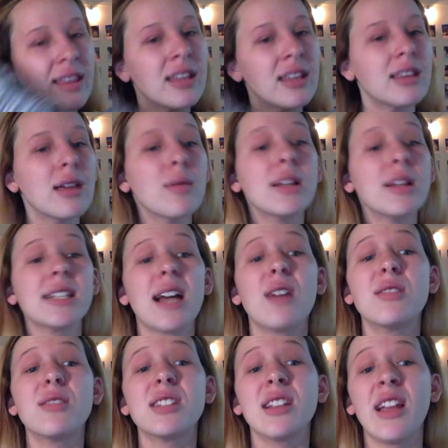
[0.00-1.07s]
think they went
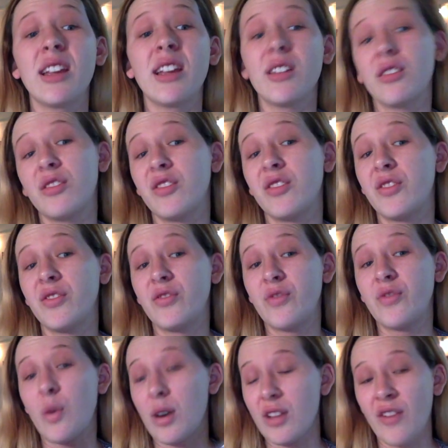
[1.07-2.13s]
down to like
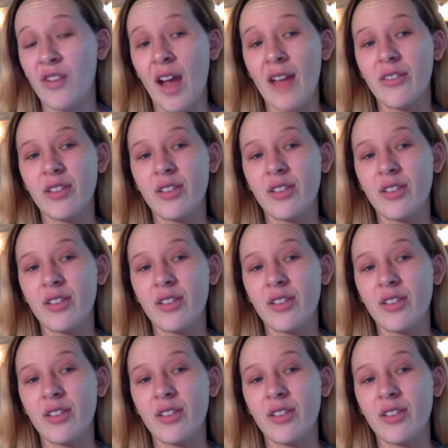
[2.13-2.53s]
45.